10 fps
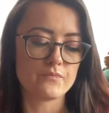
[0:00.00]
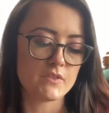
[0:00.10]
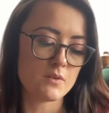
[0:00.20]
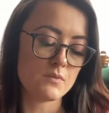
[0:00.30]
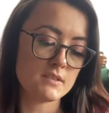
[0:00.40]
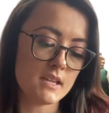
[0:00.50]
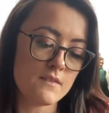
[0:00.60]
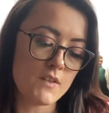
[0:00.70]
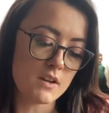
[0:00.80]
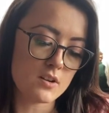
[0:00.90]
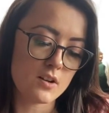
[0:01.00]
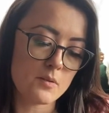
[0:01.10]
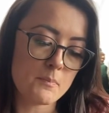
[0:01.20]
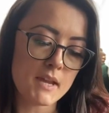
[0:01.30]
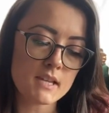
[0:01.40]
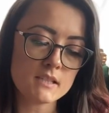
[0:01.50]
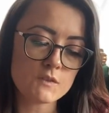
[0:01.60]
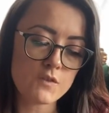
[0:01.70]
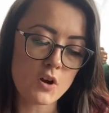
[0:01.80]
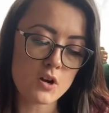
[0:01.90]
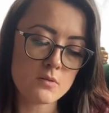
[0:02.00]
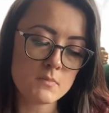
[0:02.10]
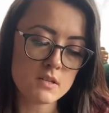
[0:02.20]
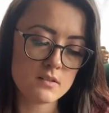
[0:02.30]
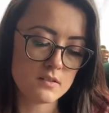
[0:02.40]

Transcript: there was a vendor, Maggies Farm.